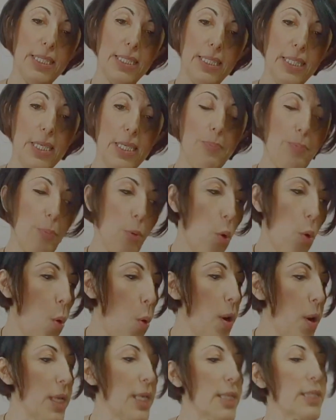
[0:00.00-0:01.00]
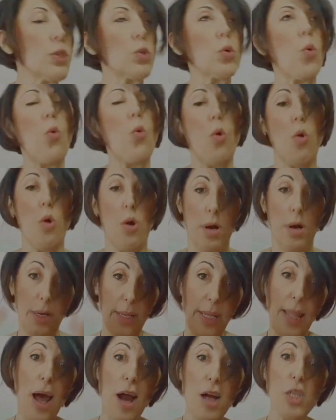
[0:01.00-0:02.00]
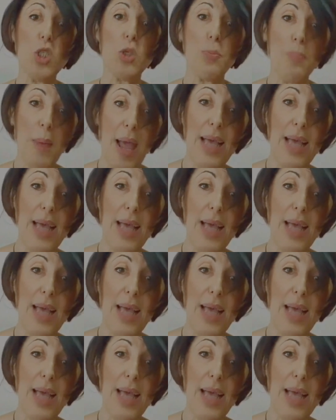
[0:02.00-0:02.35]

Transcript: deep coins or large